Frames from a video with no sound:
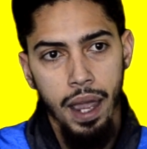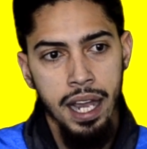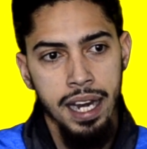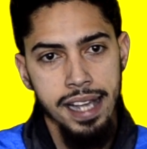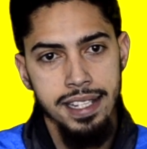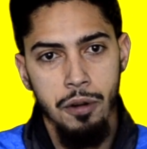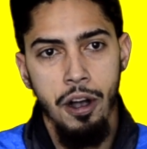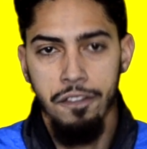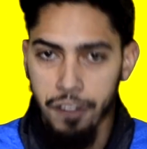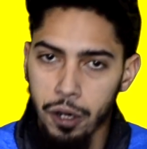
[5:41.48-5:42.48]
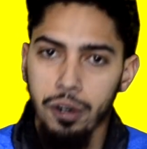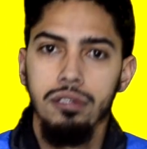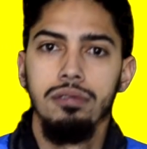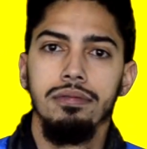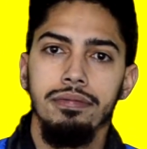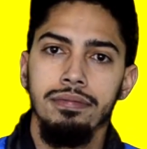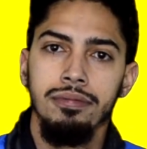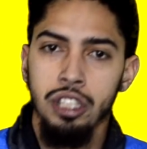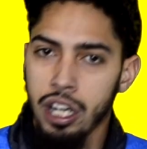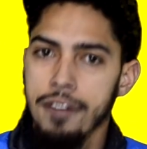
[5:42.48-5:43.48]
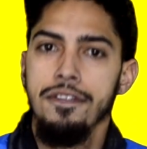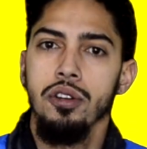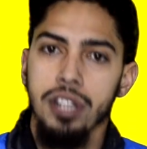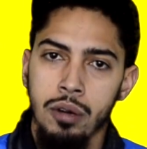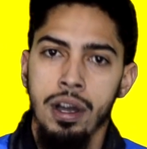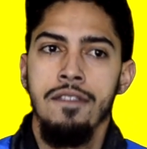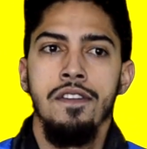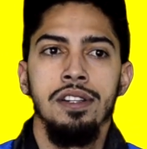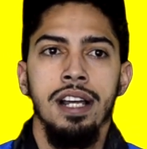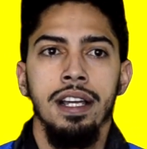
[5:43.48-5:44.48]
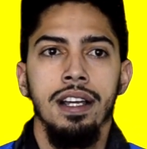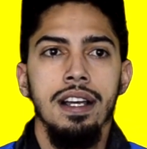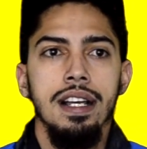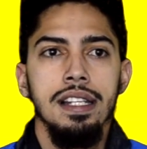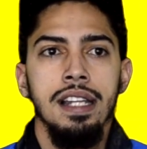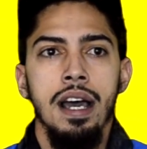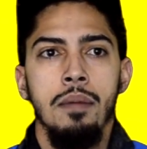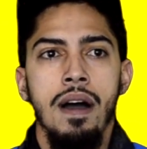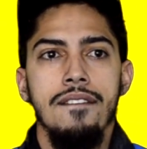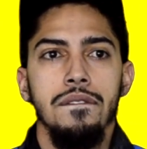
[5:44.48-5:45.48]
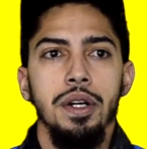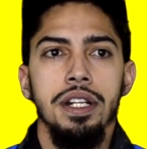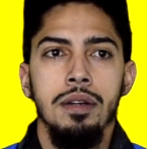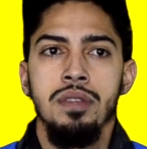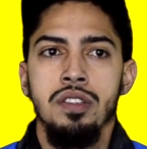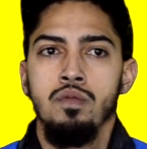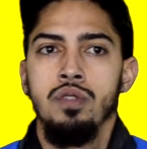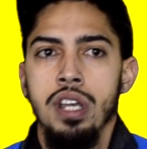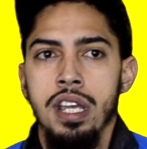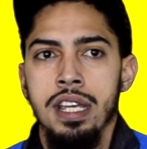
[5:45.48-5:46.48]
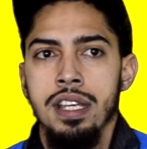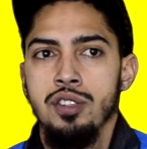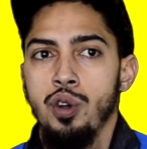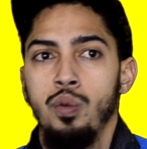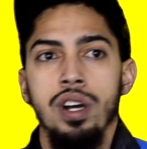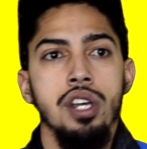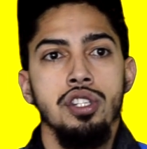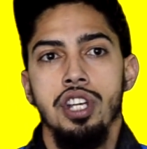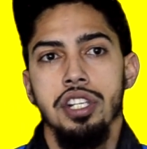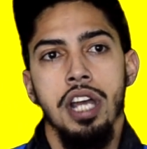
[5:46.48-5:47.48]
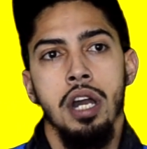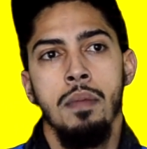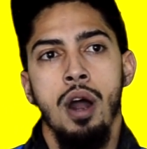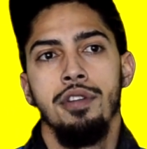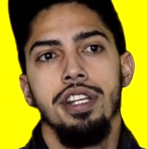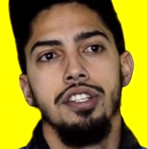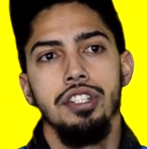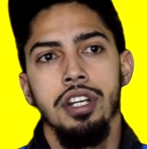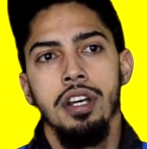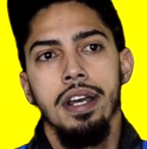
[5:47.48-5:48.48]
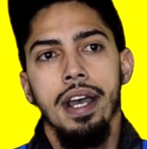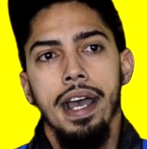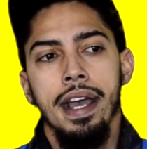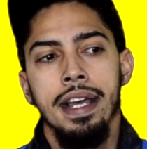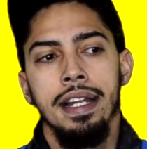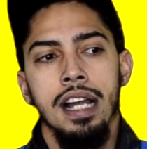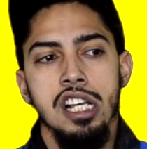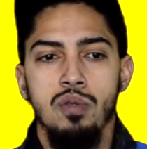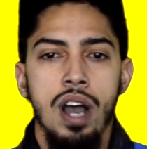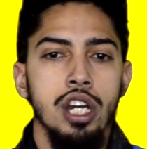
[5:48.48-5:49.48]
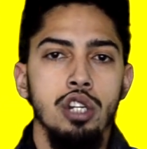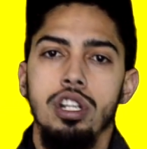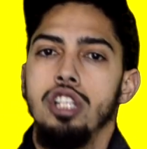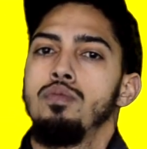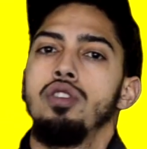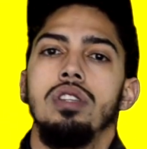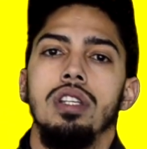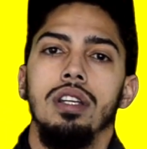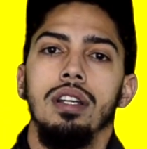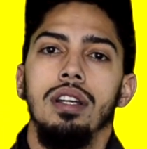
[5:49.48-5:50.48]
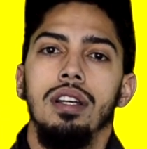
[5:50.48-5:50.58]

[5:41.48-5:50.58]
And that's how I felt. You know, I felt that way. I felt like that my freedom is or was just out of my reach. And that's why I do this music.